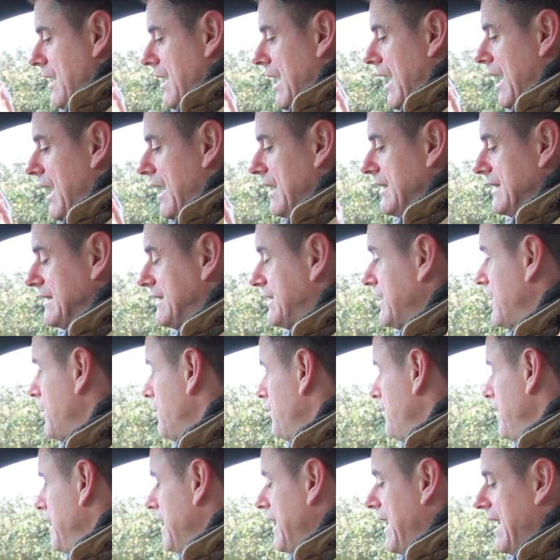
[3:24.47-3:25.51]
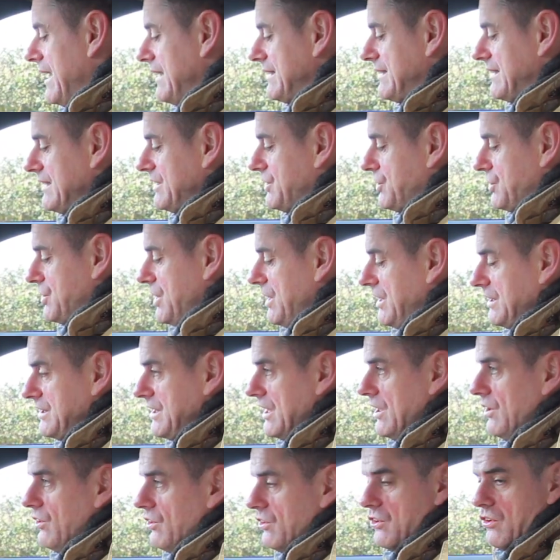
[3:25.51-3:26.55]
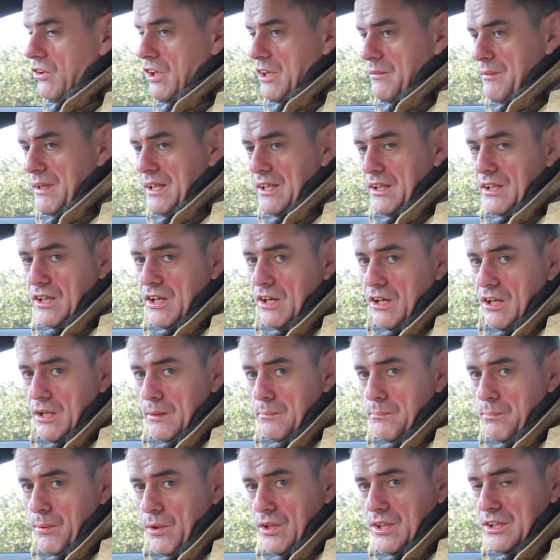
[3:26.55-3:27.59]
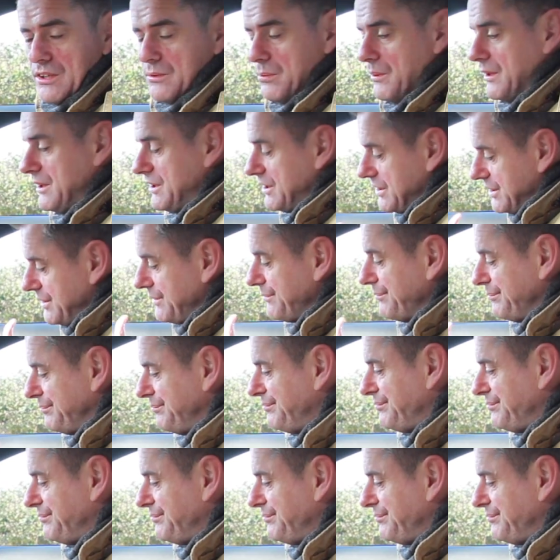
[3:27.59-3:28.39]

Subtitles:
The steering wheel has this cheesy logo in the middle called Bullitt, which